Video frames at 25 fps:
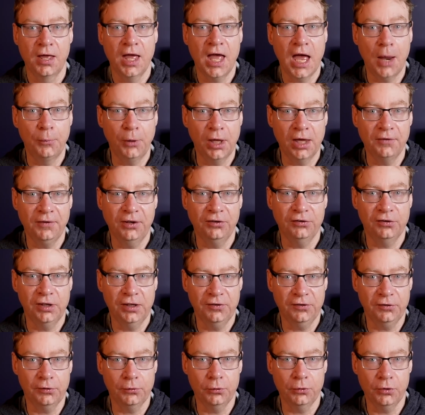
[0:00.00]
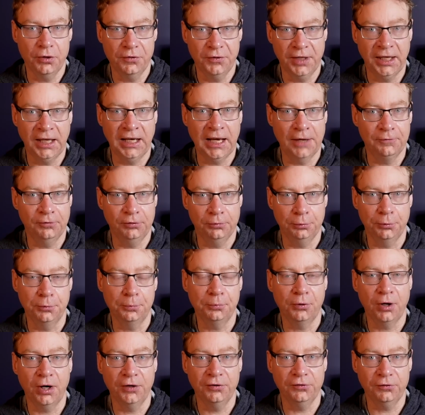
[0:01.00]
and we eventually saw the inevitable
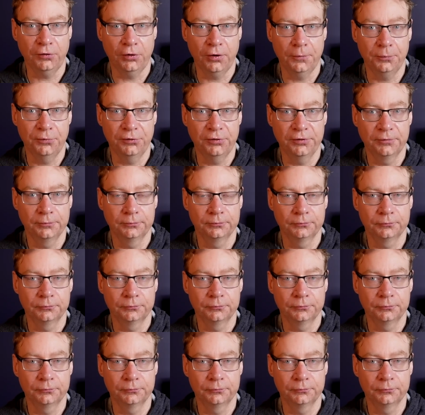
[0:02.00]
price drops.